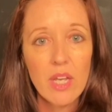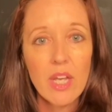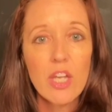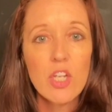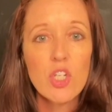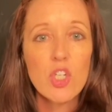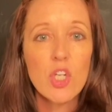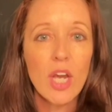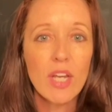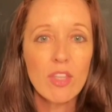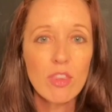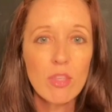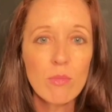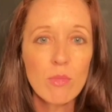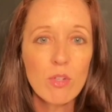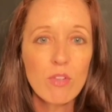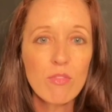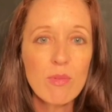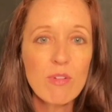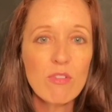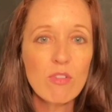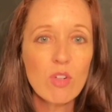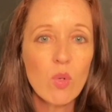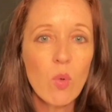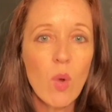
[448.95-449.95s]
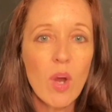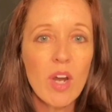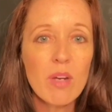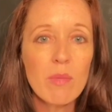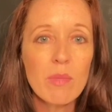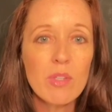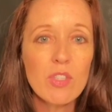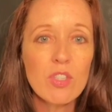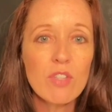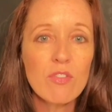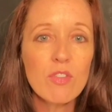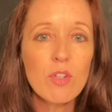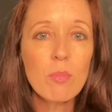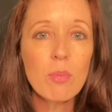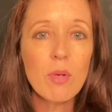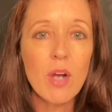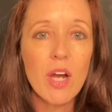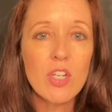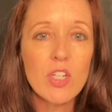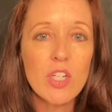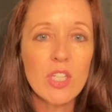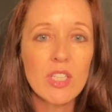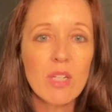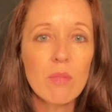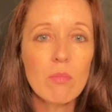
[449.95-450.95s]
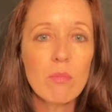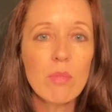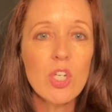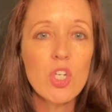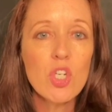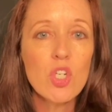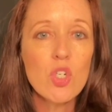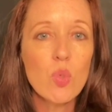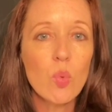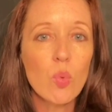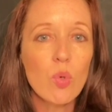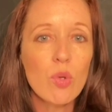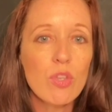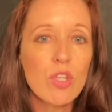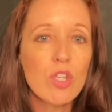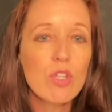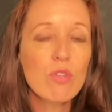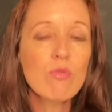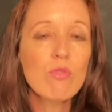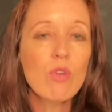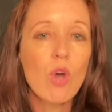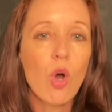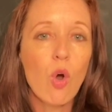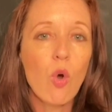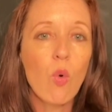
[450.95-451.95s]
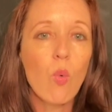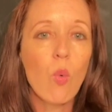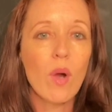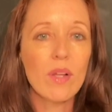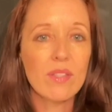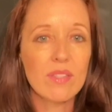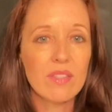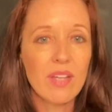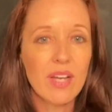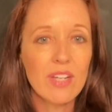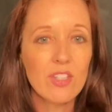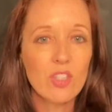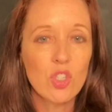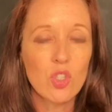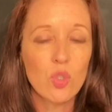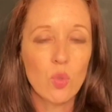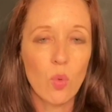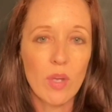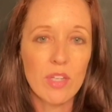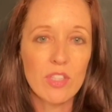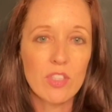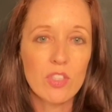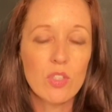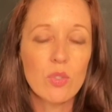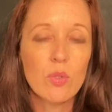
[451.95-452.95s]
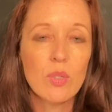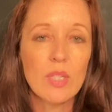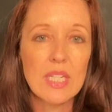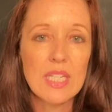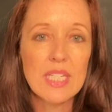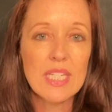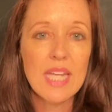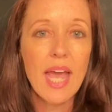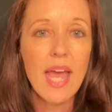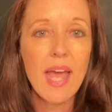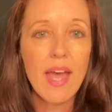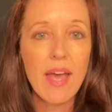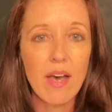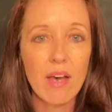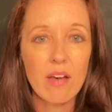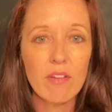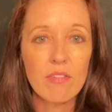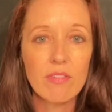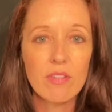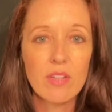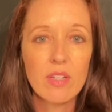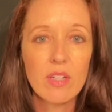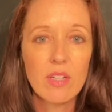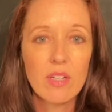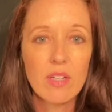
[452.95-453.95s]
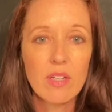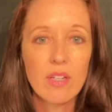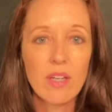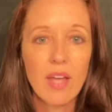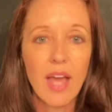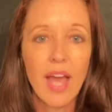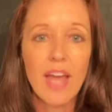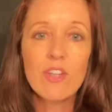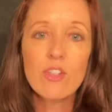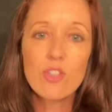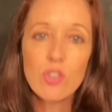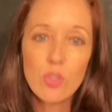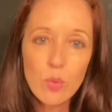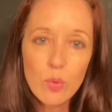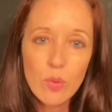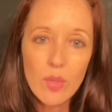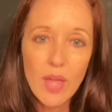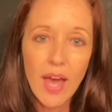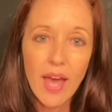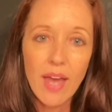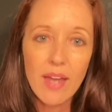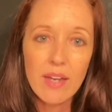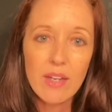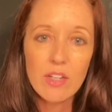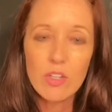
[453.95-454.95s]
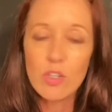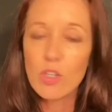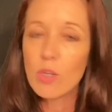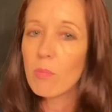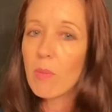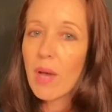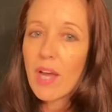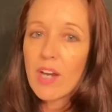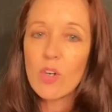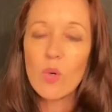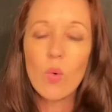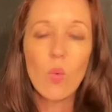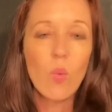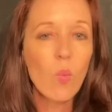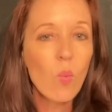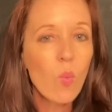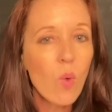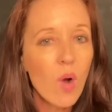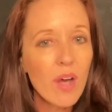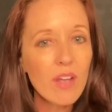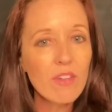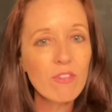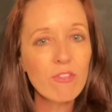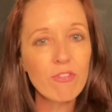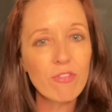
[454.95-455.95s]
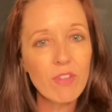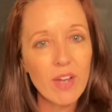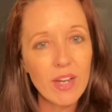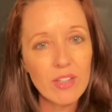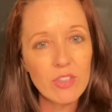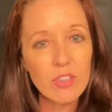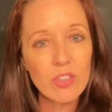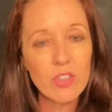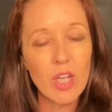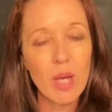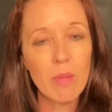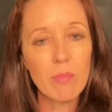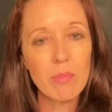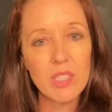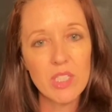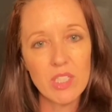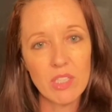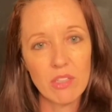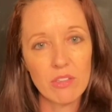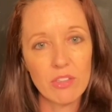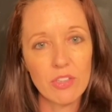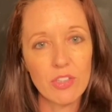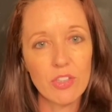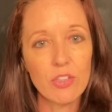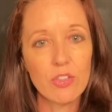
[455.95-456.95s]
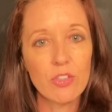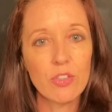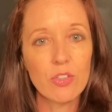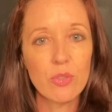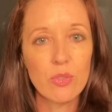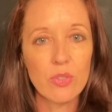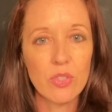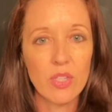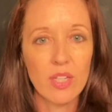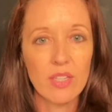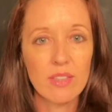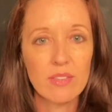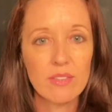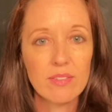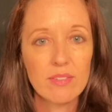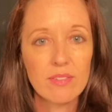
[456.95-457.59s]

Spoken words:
Check the movement requirements of your project and be sure that you know what size joints you need to have. And do that no matter what Firestop material you're using.